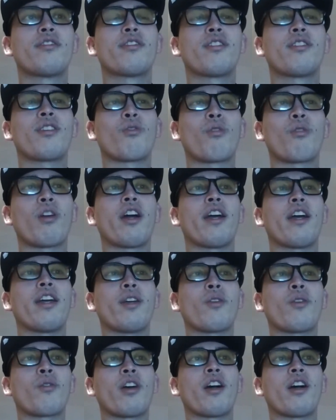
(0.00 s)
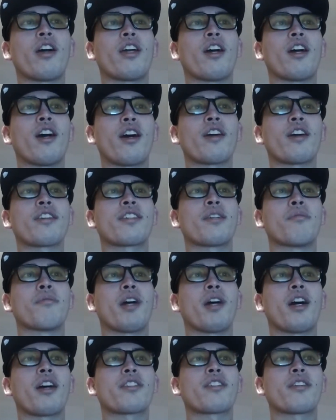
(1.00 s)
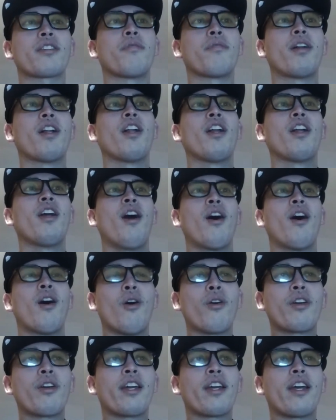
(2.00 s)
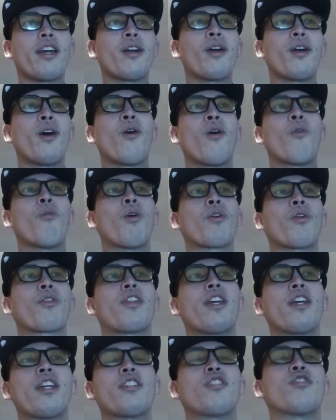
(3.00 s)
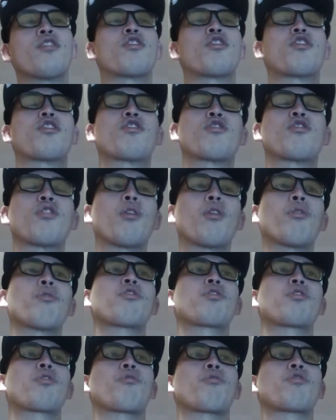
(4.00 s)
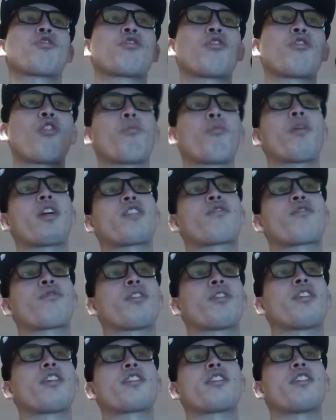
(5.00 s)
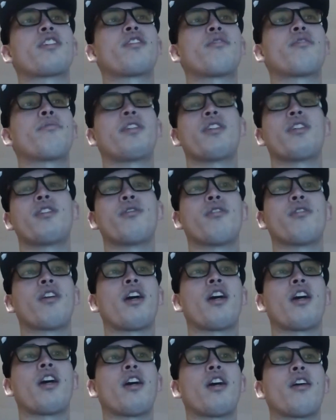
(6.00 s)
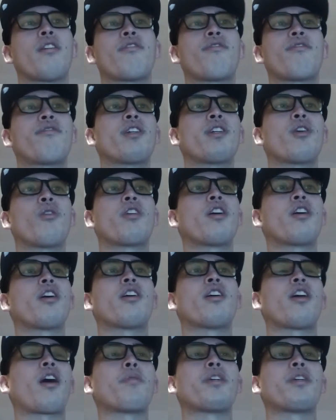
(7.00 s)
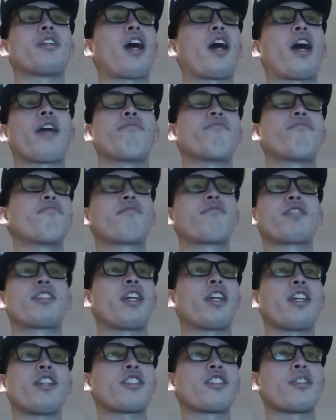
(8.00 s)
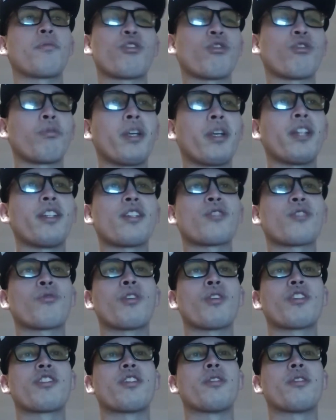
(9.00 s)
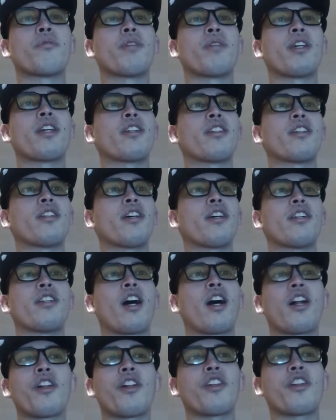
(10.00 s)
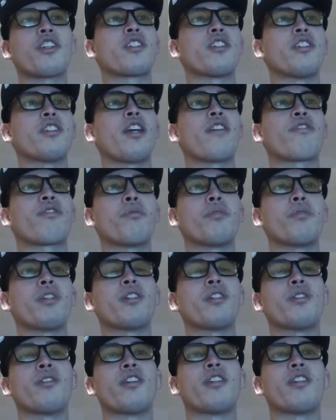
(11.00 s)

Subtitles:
Right, right. Awesome, awesome. Okay. Well, thank you so, so, so much for this interview, Fiona. I mean, gained some tremendous wisdom and knowledge today from you.